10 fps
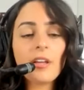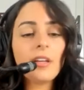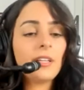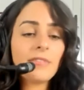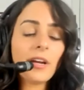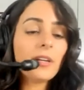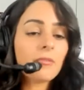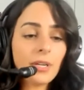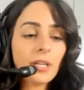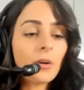it's very
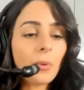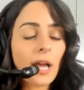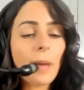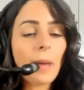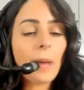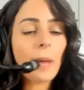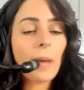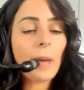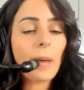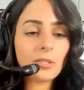real what happens when
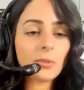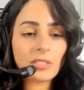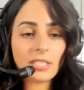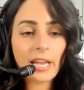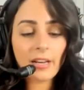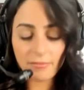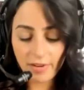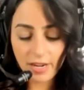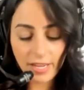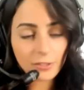you get into a state of
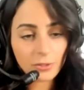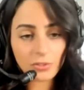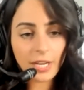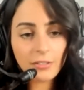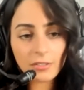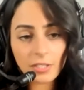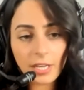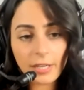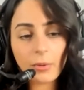financial scarcity